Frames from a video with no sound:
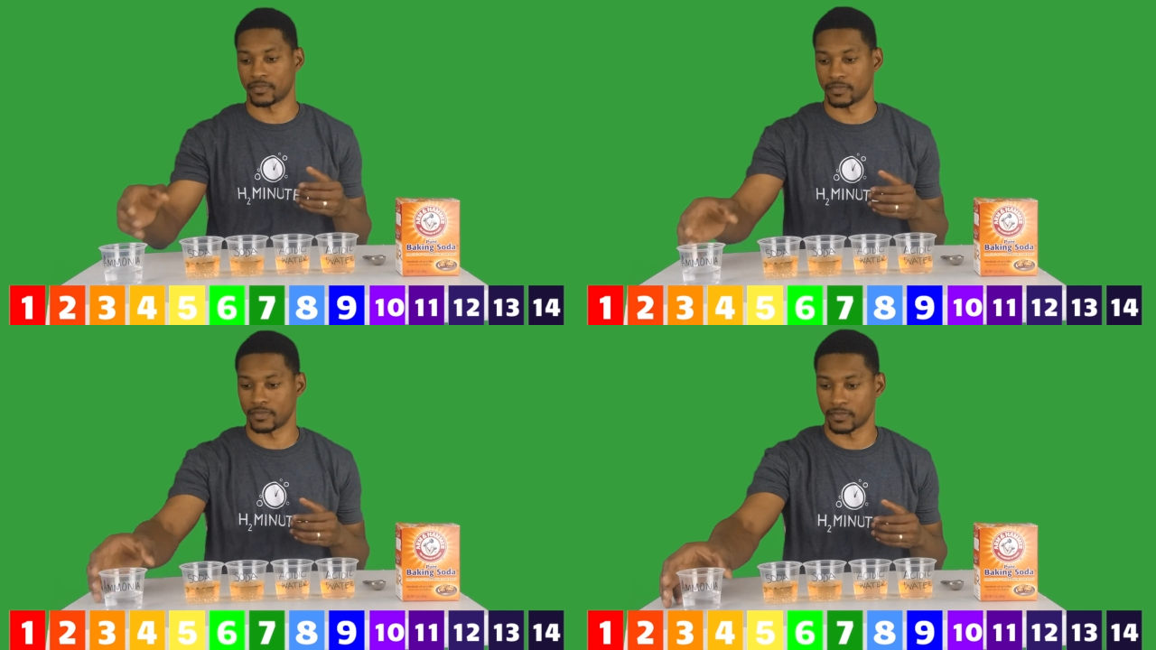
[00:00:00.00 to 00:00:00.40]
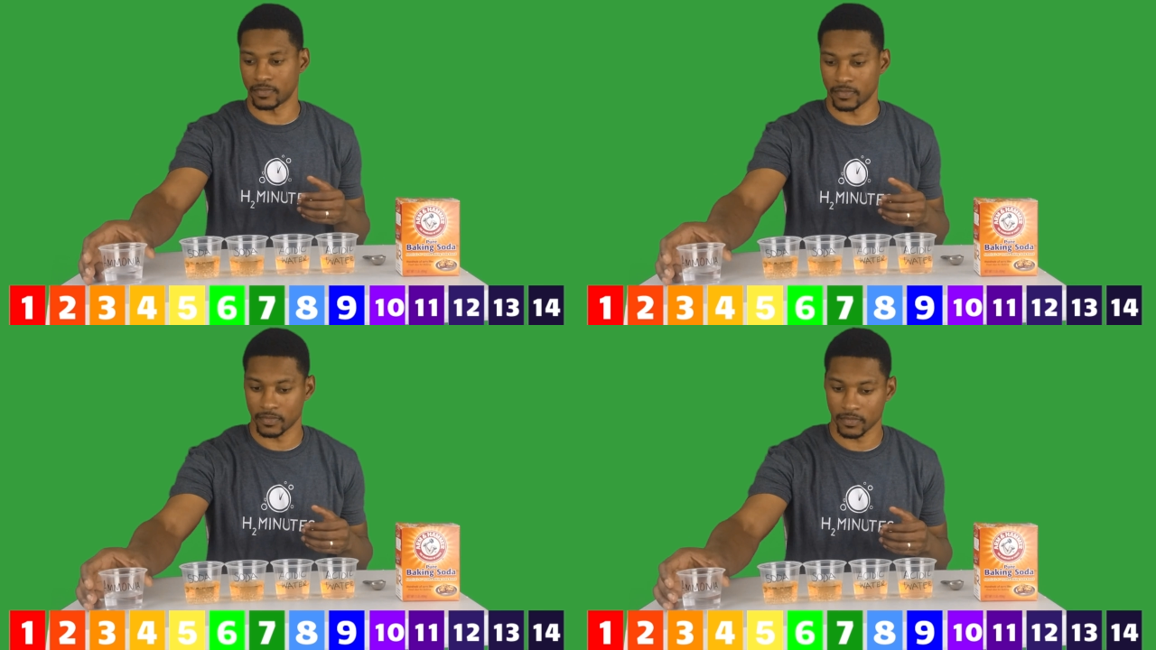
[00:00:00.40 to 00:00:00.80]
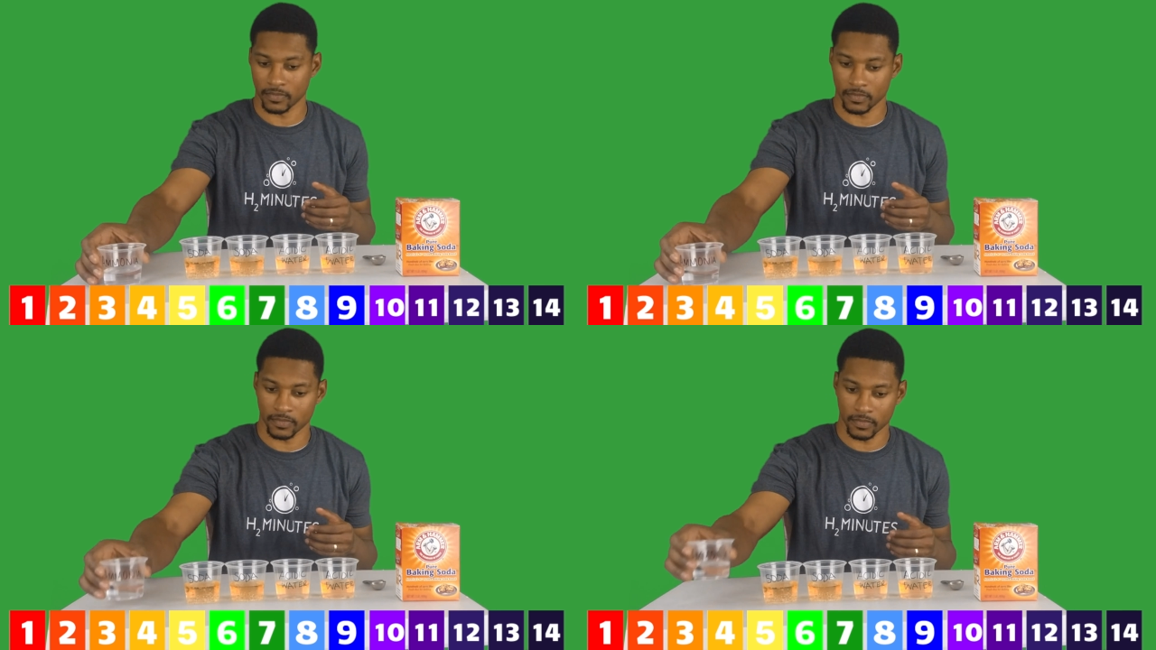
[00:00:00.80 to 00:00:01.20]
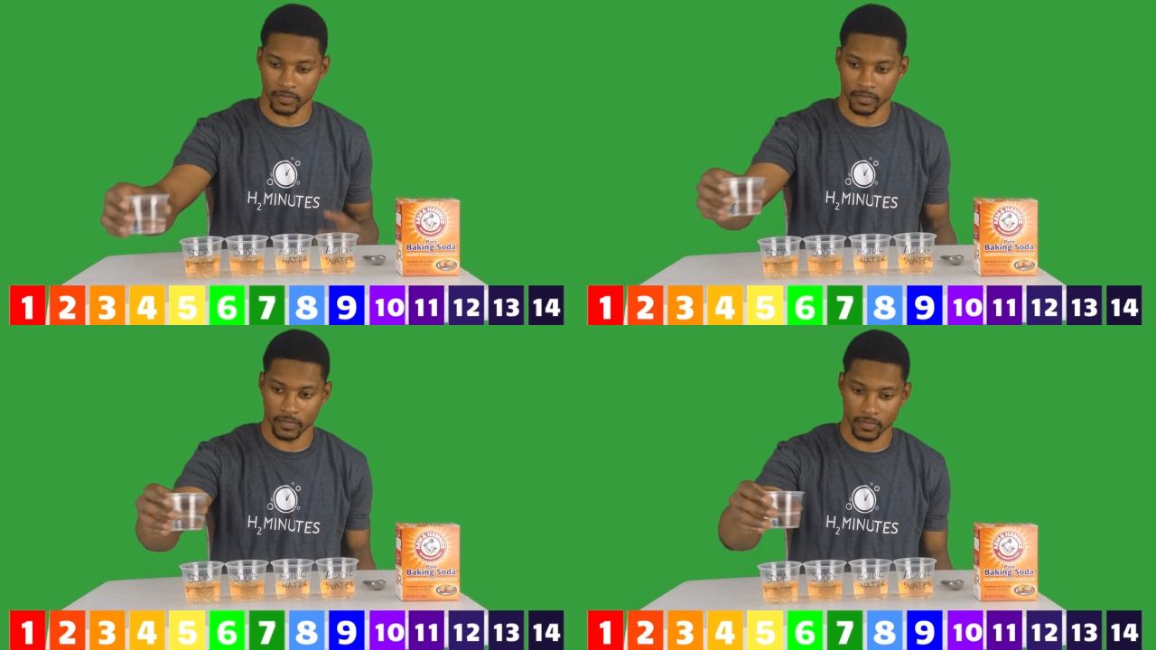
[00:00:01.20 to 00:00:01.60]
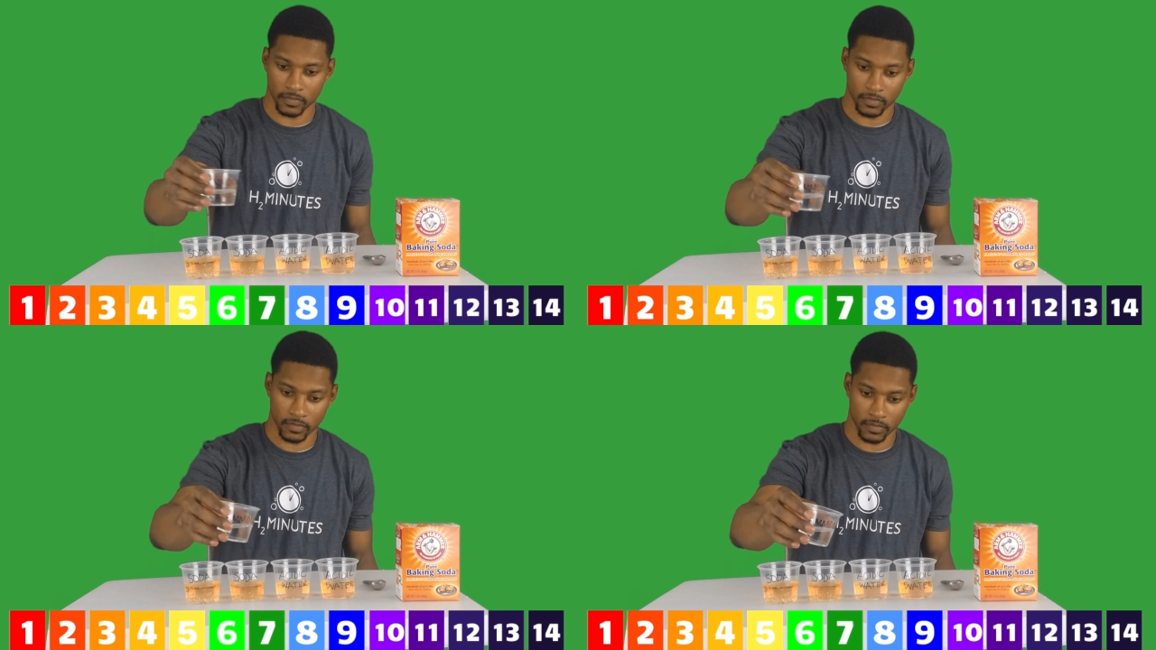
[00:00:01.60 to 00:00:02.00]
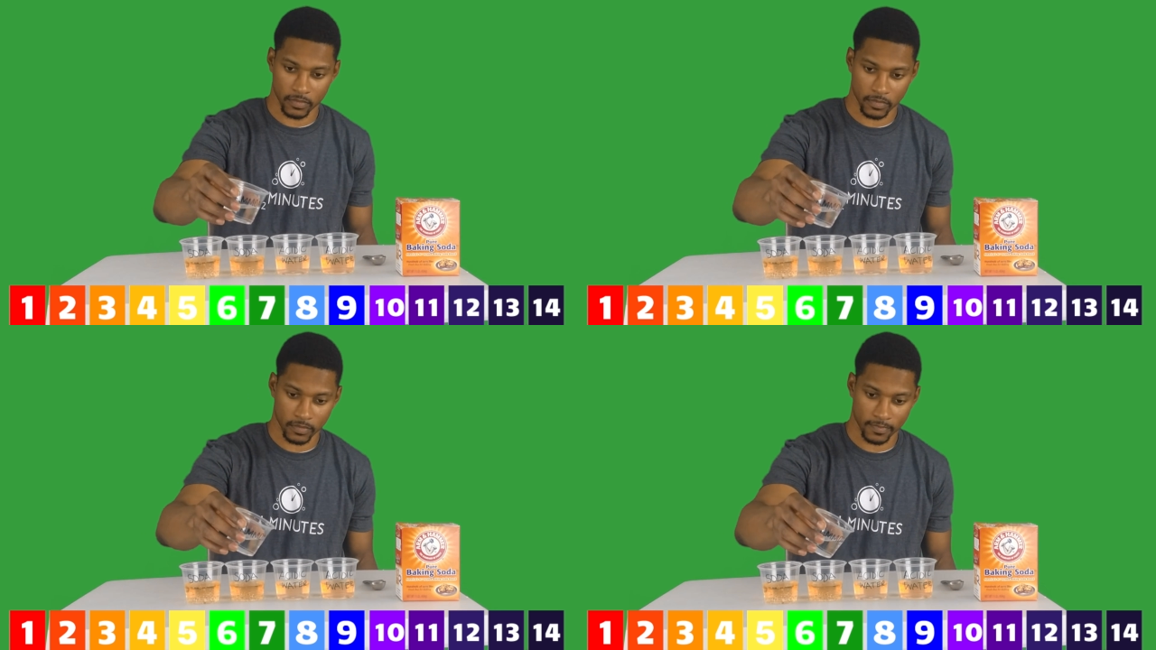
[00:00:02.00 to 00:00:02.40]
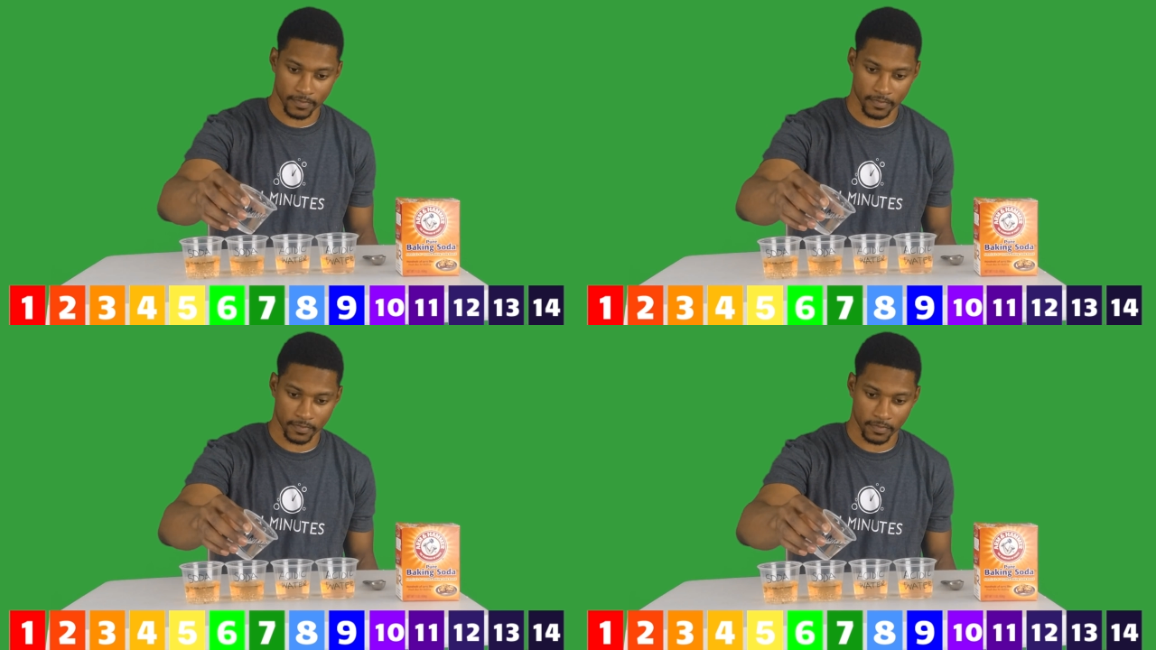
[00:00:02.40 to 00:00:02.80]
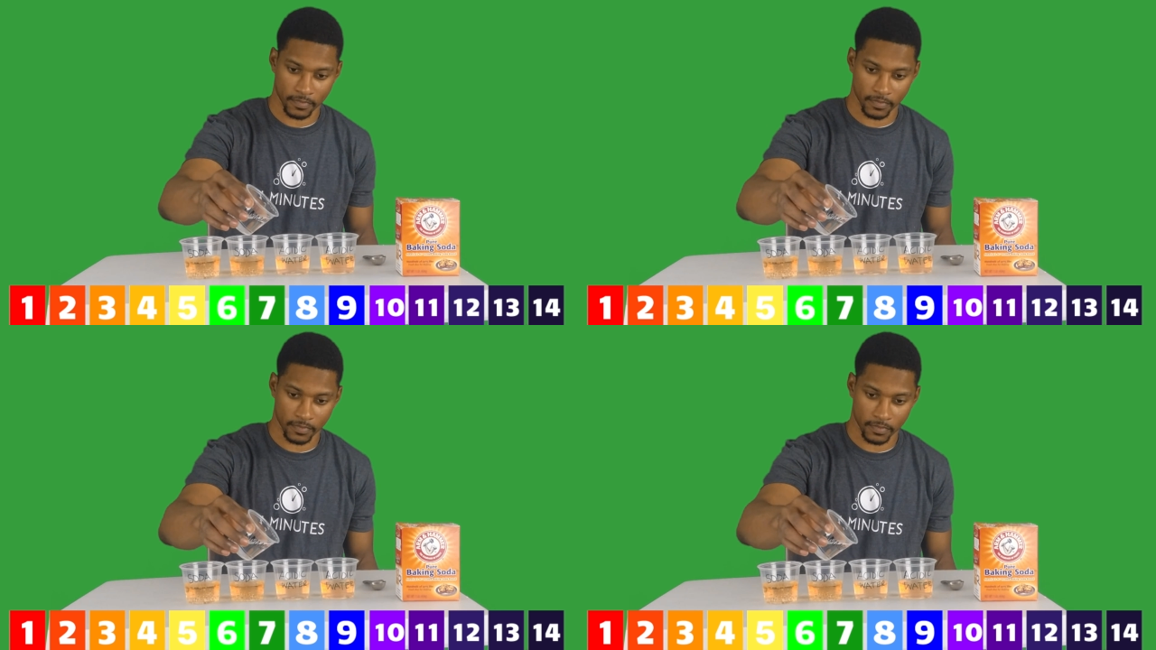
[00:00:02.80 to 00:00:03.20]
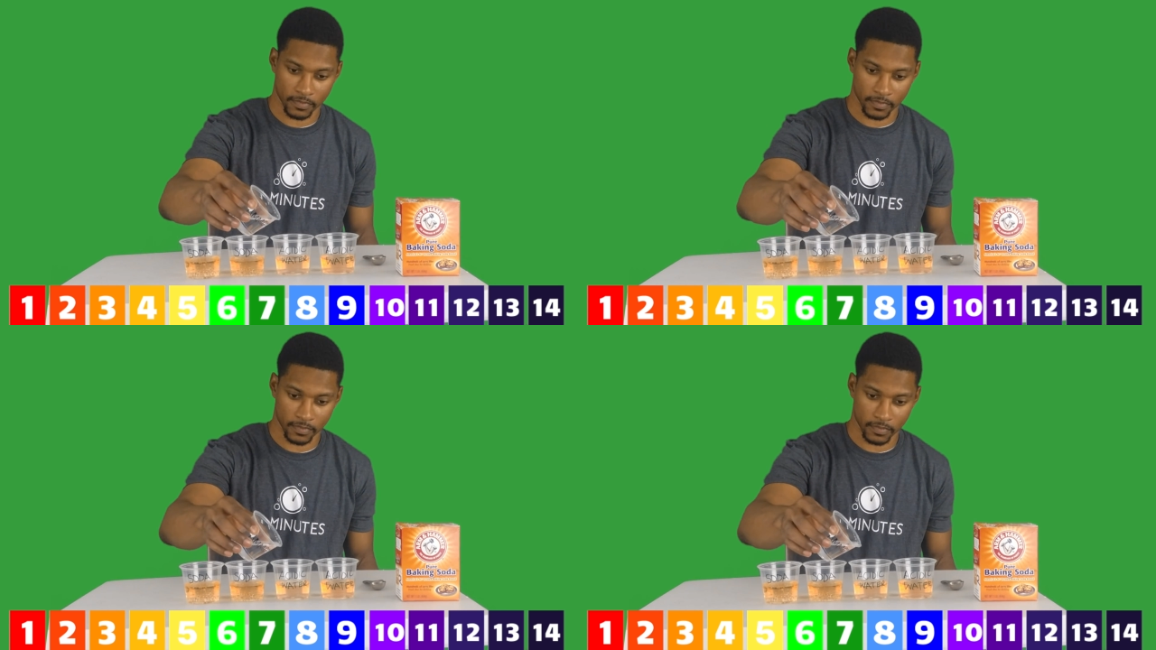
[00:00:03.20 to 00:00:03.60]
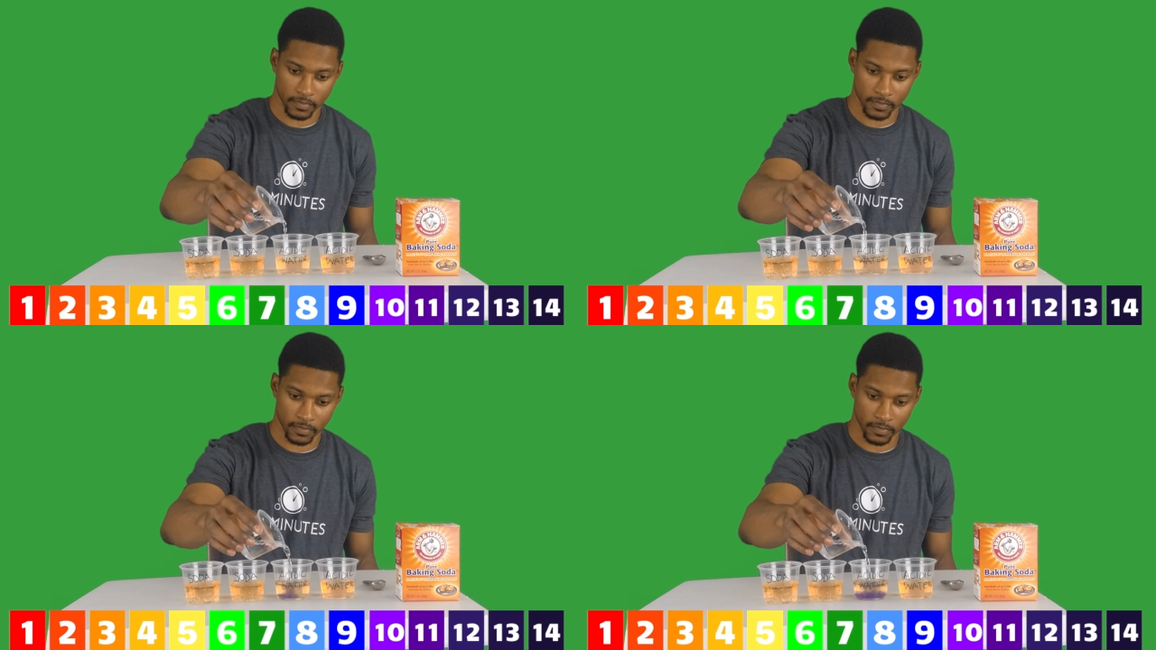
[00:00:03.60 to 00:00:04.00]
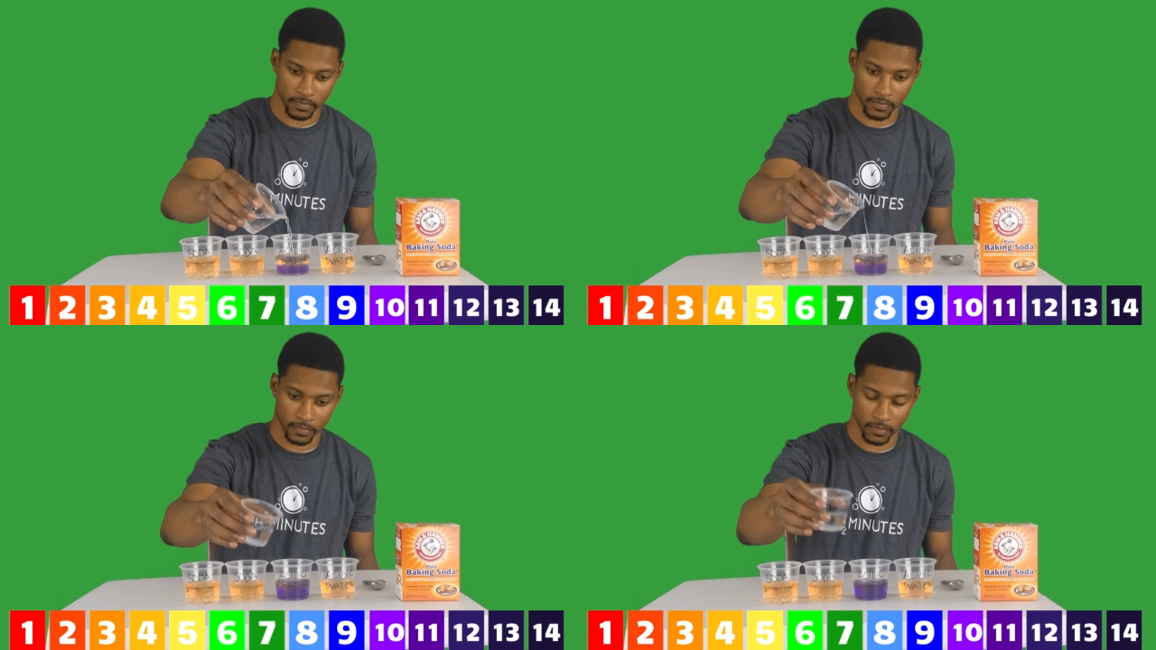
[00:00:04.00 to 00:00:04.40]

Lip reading: (silence)